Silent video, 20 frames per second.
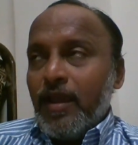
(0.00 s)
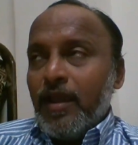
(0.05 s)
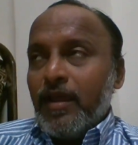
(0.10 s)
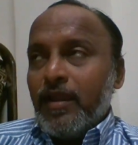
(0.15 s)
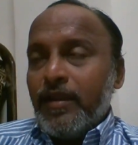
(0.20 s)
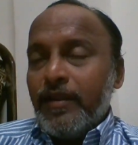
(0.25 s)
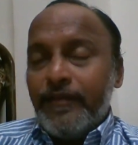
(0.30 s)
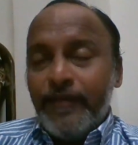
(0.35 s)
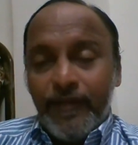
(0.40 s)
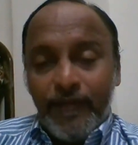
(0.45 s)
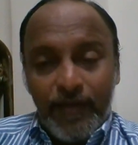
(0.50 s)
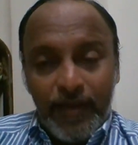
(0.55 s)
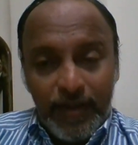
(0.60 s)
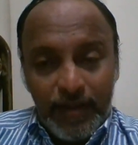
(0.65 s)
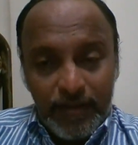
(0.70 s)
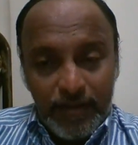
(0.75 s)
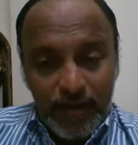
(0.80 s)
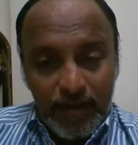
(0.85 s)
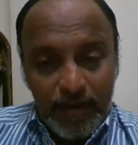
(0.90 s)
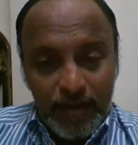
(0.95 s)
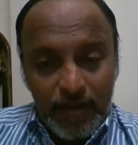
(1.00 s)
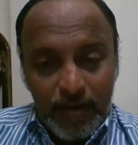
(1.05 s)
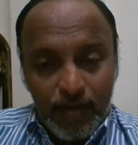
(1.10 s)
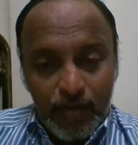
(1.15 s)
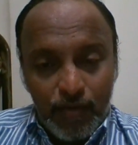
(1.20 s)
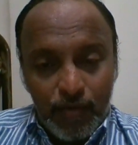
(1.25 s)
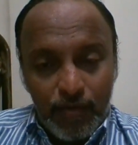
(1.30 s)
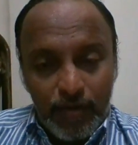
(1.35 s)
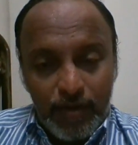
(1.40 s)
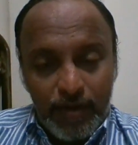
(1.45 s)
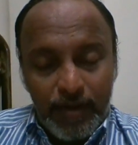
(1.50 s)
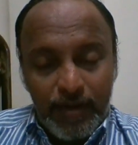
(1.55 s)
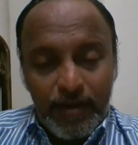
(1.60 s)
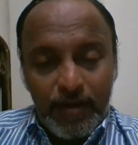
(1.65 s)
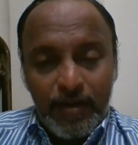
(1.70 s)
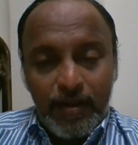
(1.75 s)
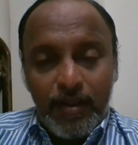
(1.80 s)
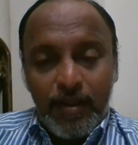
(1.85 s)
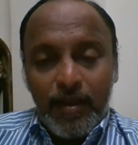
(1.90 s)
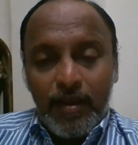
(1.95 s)
receiving the
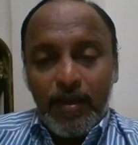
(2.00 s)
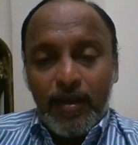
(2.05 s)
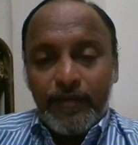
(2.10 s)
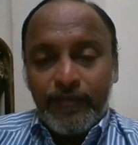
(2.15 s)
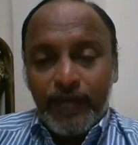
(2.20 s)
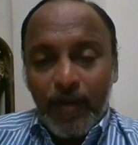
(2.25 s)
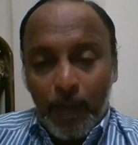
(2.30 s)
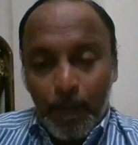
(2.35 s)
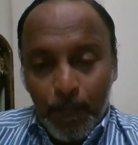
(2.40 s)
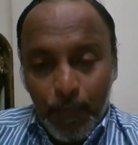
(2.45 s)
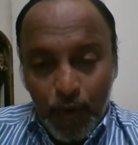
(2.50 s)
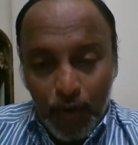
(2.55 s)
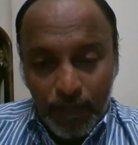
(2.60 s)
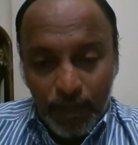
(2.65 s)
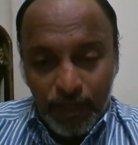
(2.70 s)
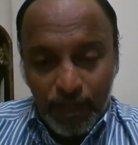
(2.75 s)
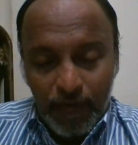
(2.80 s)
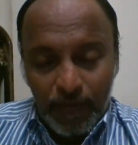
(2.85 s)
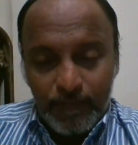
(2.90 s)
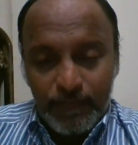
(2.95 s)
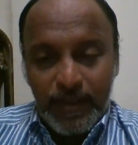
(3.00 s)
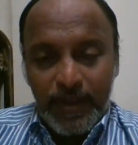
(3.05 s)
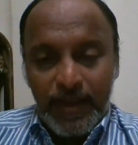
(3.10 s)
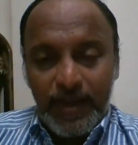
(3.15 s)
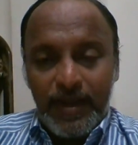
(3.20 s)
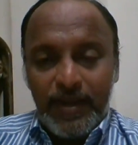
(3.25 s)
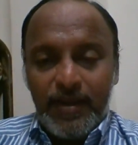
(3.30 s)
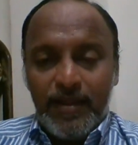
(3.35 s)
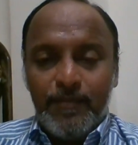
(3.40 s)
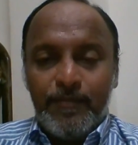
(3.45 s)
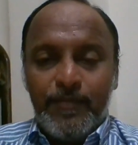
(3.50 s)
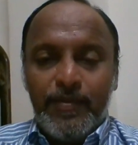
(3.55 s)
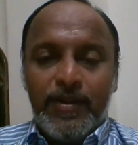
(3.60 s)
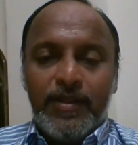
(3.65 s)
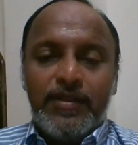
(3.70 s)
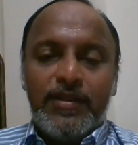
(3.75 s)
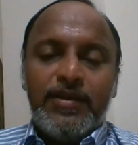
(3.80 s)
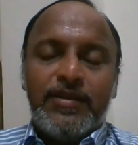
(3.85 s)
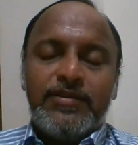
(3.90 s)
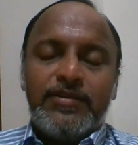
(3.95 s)
good support from the elder
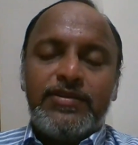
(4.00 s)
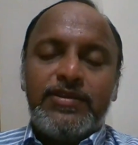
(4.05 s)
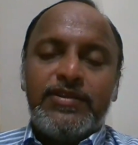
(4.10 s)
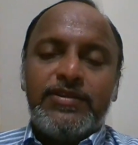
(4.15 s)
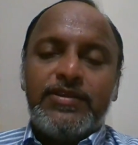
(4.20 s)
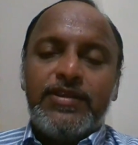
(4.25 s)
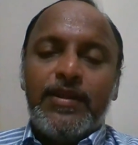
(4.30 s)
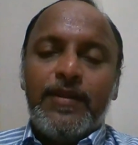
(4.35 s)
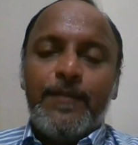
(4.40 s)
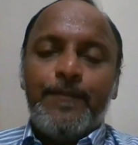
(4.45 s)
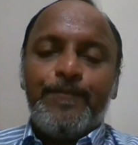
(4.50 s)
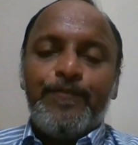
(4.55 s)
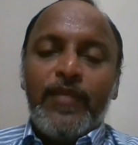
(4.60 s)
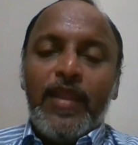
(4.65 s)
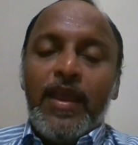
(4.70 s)
brother, sister,